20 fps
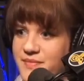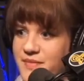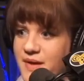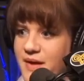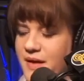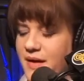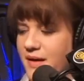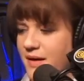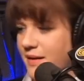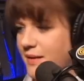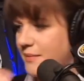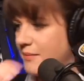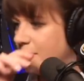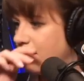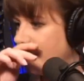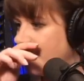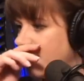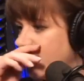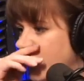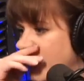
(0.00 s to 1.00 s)

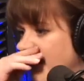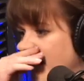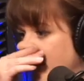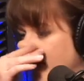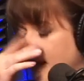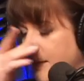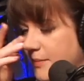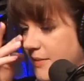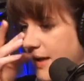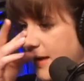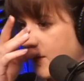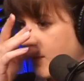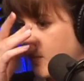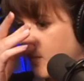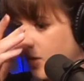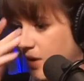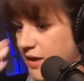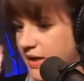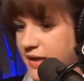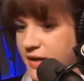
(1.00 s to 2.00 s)
And I'm
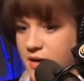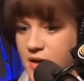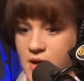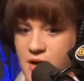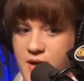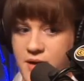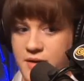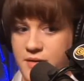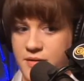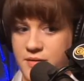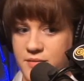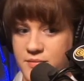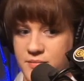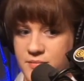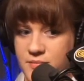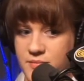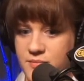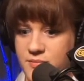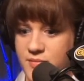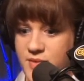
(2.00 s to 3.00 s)
working on
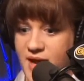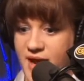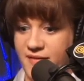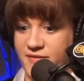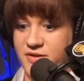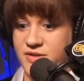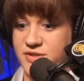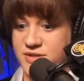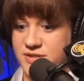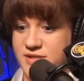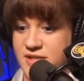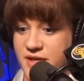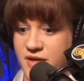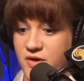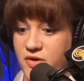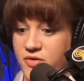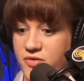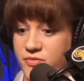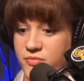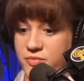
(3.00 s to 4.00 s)
having just
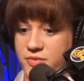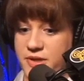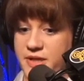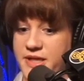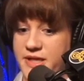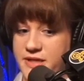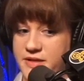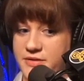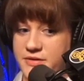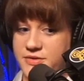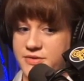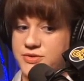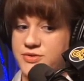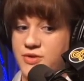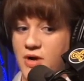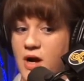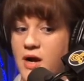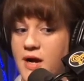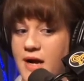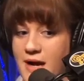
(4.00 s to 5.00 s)
a really
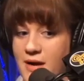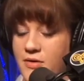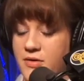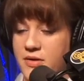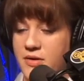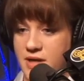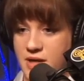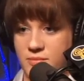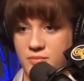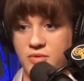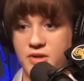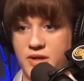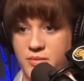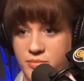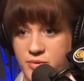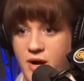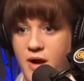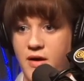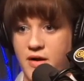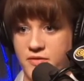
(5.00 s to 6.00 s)
strong hour that I'm really
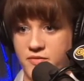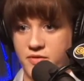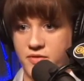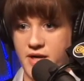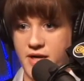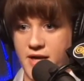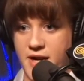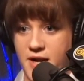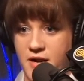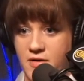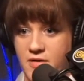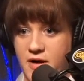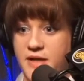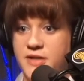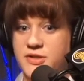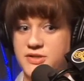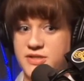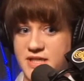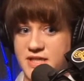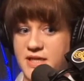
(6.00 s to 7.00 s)
proud of right now. I
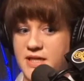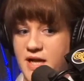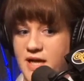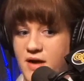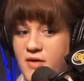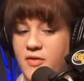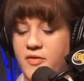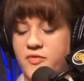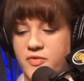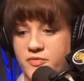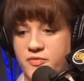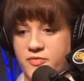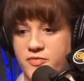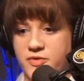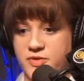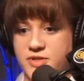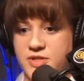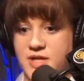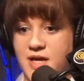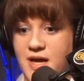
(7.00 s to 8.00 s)
just did an hour for the
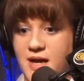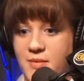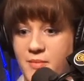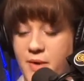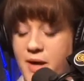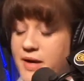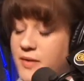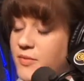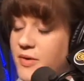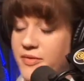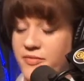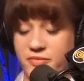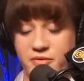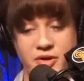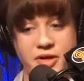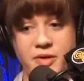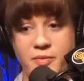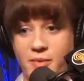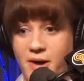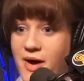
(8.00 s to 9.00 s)
first time, and it went
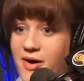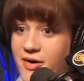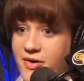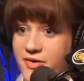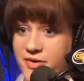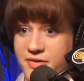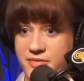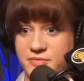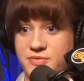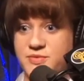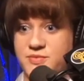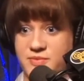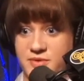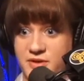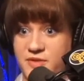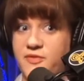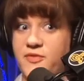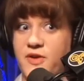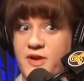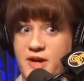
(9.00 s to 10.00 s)
really well, and it was really
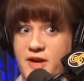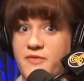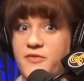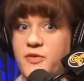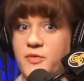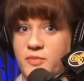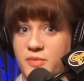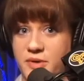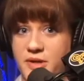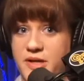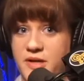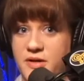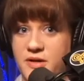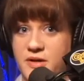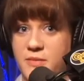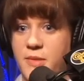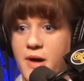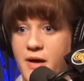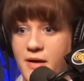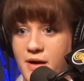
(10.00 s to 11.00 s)
fun, and I feel really good
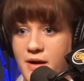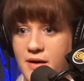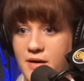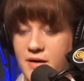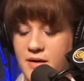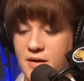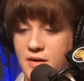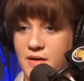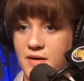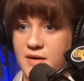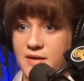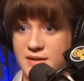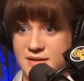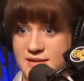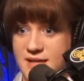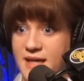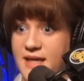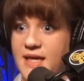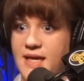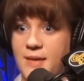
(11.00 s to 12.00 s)
about it because
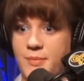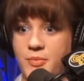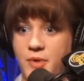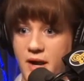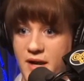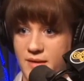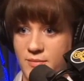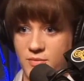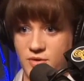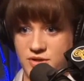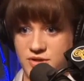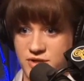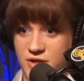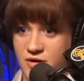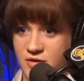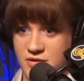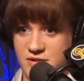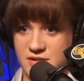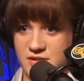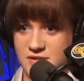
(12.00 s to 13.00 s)
I keep writing more
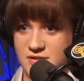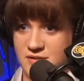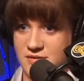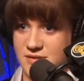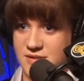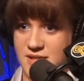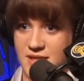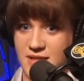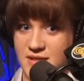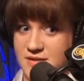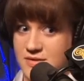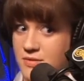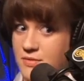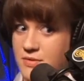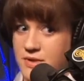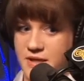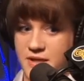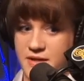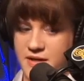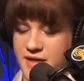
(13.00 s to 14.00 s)
jokes, and so it's it's
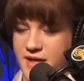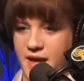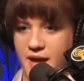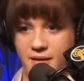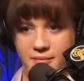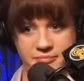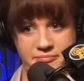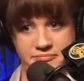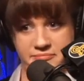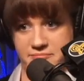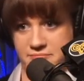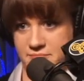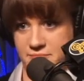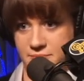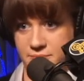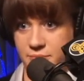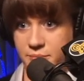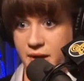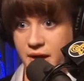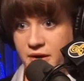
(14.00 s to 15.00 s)
only going to get
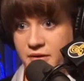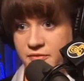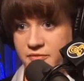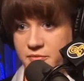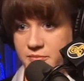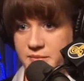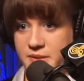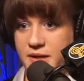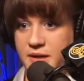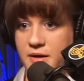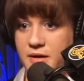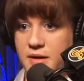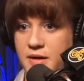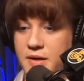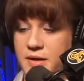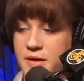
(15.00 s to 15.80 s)
better from there.